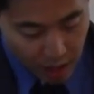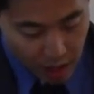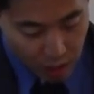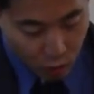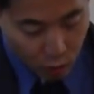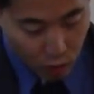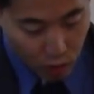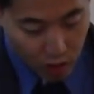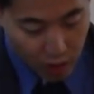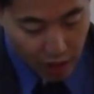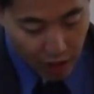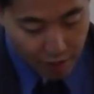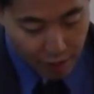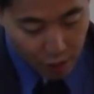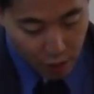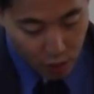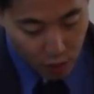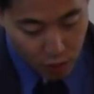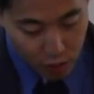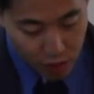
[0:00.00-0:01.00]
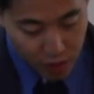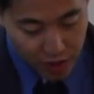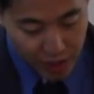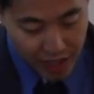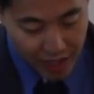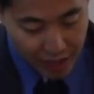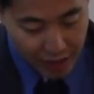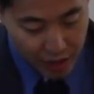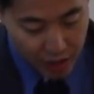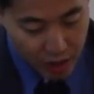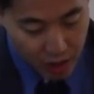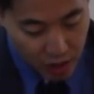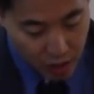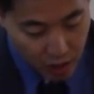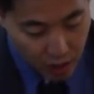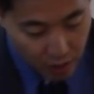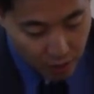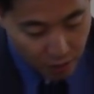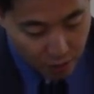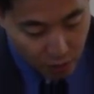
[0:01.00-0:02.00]
We'll look at verse 6.
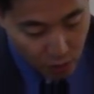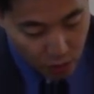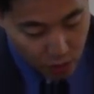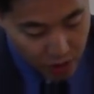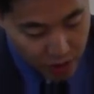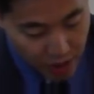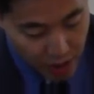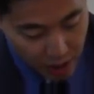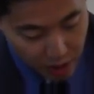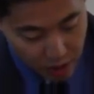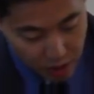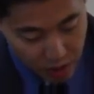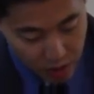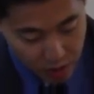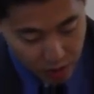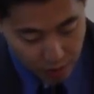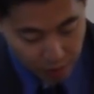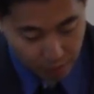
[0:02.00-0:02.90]
Verse 6.